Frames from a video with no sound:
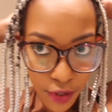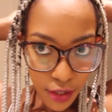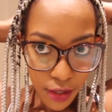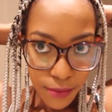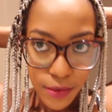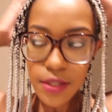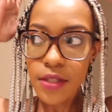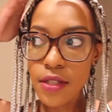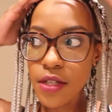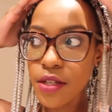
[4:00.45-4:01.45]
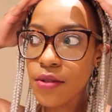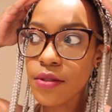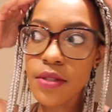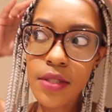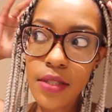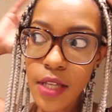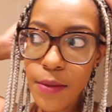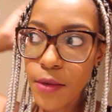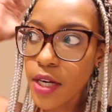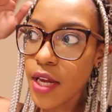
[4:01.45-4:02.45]
one, I'm just gonna use the
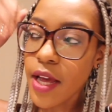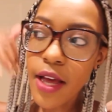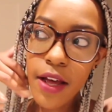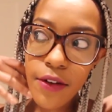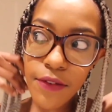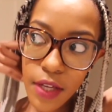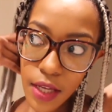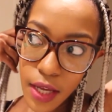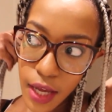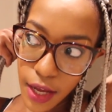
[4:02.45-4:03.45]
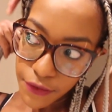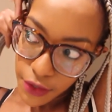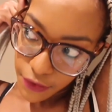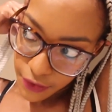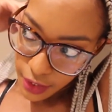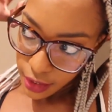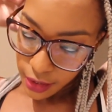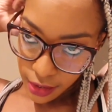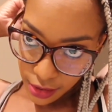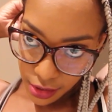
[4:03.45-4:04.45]
same one I have. After you've
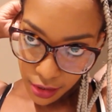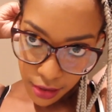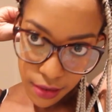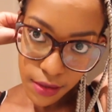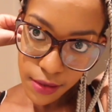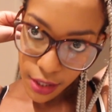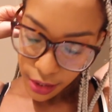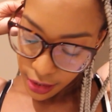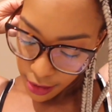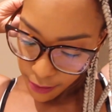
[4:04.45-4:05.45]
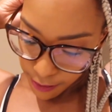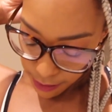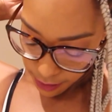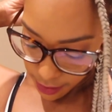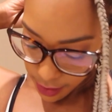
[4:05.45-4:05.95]
tucked these, just tuck them